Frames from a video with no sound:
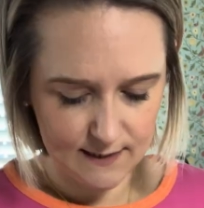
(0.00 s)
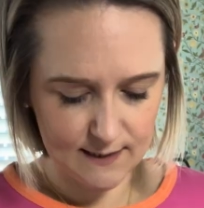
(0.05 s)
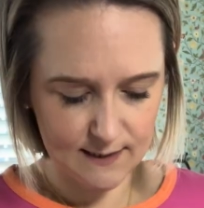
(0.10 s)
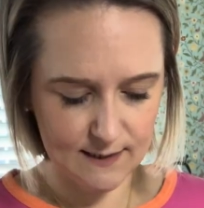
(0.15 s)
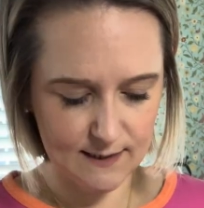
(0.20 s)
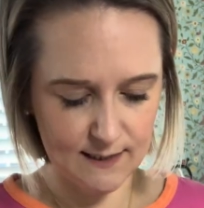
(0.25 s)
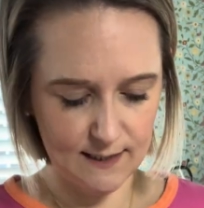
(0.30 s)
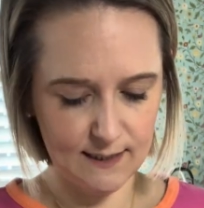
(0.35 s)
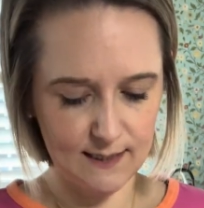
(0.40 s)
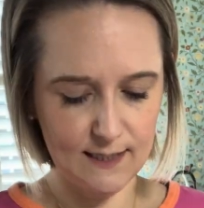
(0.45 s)

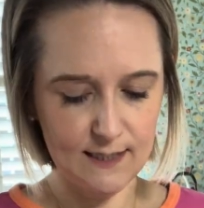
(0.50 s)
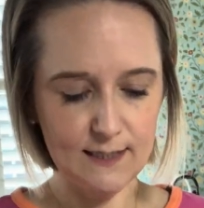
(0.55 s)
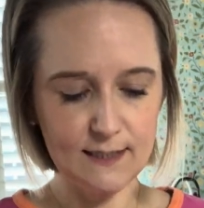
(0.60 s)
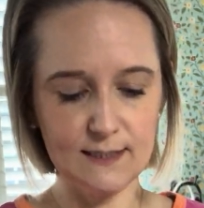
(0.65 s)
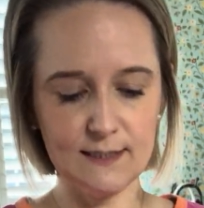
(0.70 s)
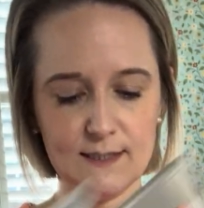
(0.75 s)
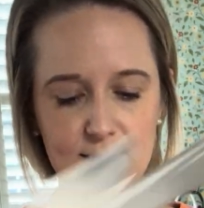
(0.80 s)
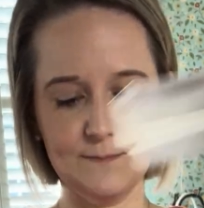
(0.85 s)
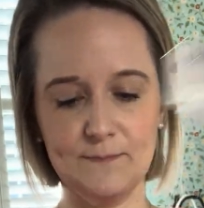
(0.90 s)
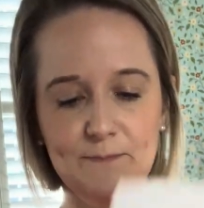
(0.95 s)
just like this.
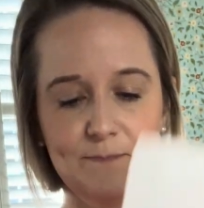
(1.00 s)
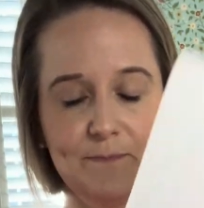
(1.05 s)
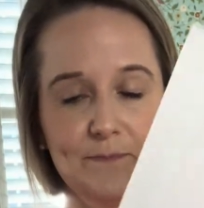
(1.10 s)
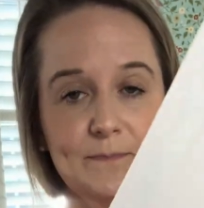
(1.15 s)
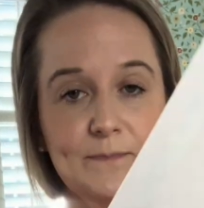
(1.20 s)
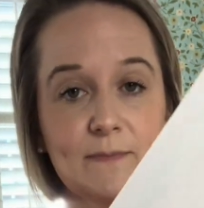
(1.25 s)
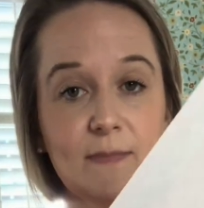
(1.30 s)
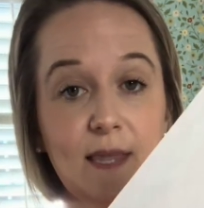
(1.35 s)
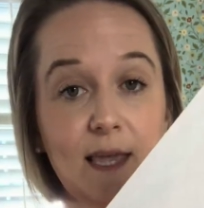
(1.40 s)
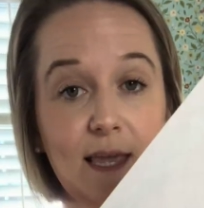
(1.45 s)

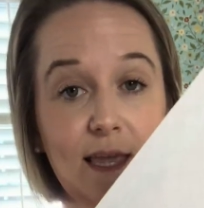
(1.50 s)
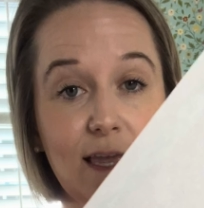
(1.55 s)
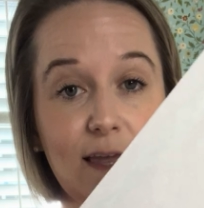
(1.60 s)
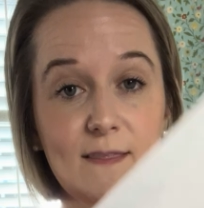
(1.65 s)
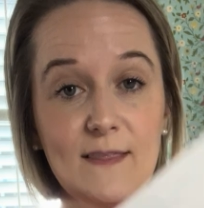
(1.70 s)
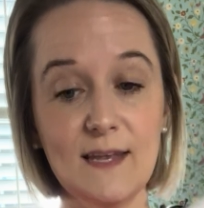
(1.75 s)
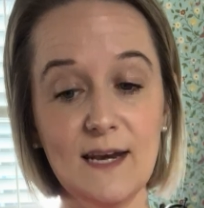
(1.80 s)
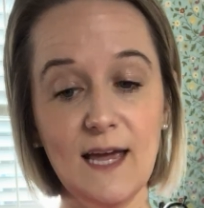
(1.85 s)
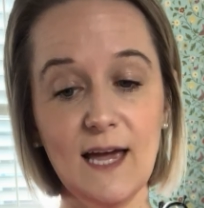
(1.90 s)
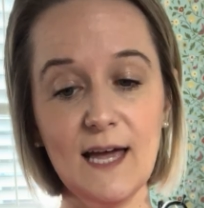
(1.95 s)

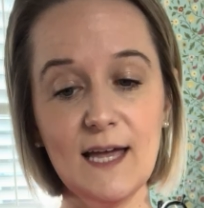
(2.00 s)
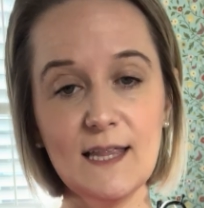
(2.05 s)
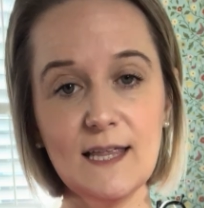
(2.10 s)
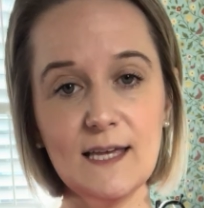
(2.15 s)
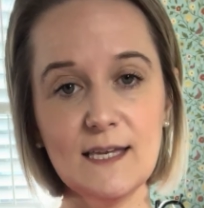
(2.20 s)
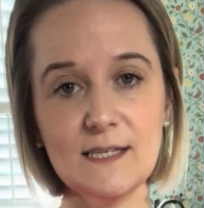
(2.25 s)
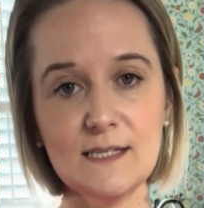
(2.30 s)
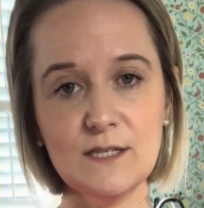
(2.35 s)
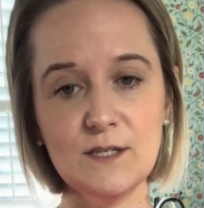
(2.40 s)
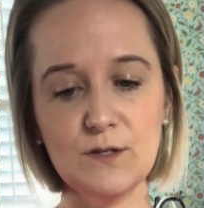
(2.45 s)
And then I
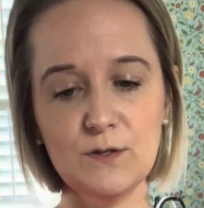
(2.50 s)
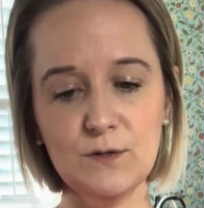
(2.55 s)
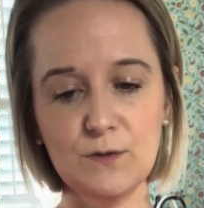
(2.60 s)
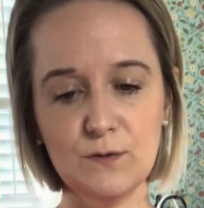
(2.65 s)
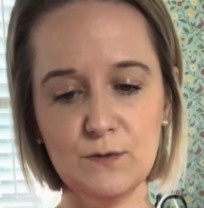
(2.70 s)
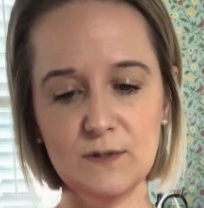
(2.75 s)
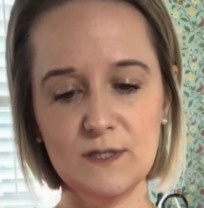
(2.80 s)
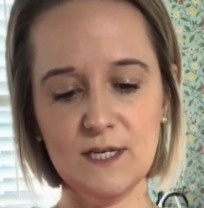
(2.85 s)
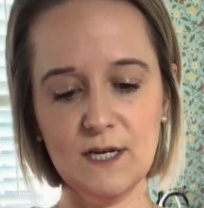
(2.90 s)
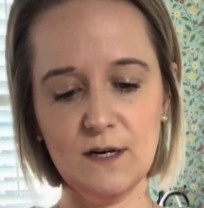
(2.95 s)
like
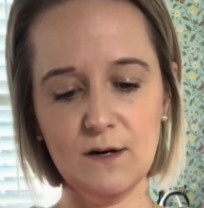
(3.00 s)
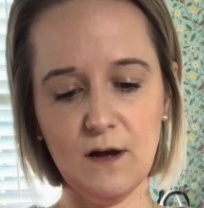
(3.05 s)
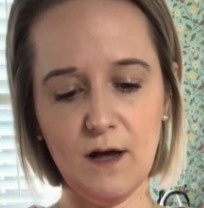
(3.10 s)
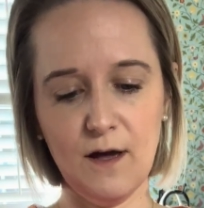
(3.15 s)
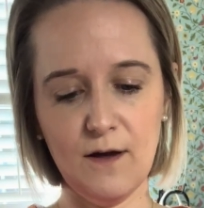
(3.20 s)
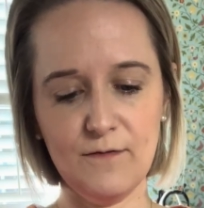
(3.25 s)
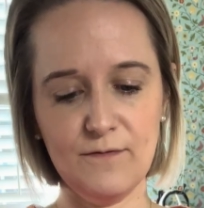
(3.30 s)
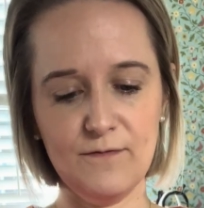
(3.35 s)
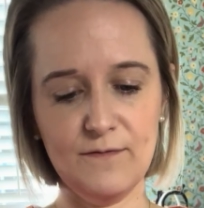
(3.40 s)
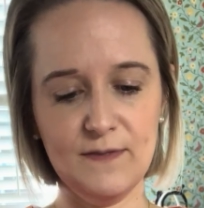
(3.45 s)
to tear
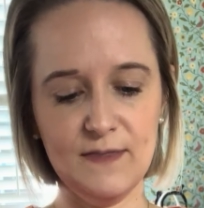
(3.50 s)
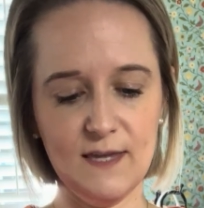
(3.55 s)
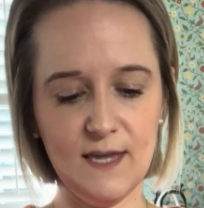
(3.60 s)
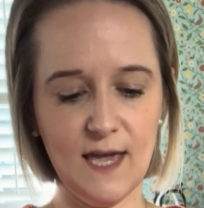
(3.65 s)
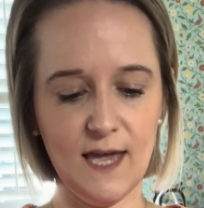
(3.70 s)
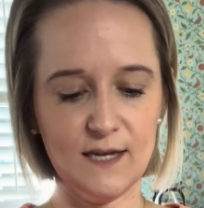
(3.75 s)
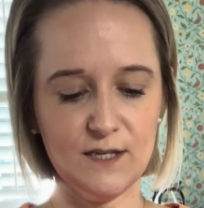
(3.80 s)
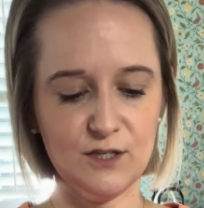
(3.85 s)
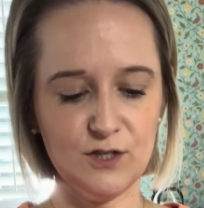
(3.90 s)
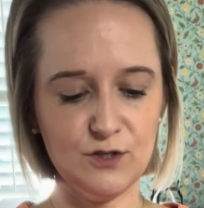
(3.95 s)
off the
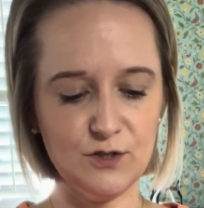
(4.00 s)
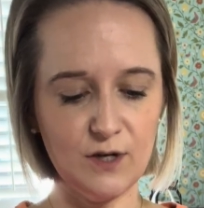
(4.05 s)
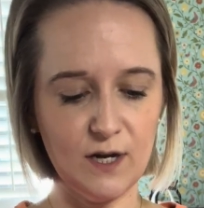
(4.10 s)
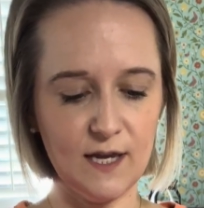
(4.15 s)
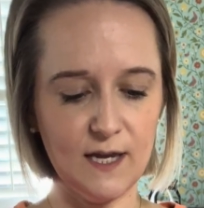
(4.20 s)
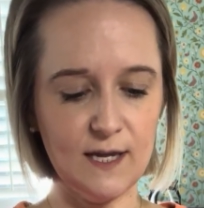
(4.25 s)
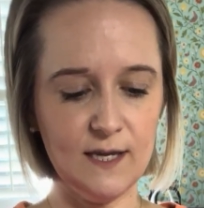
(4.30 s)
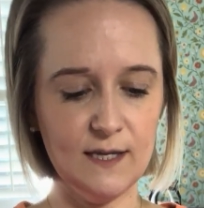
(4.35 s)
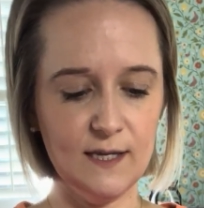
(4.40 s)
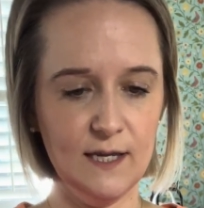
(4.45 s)

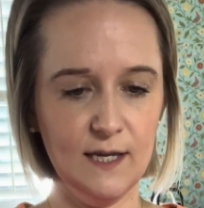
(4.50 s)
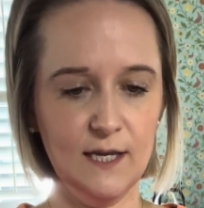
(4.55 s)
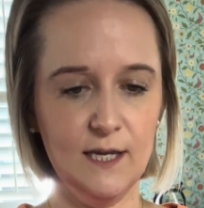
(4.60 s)
extra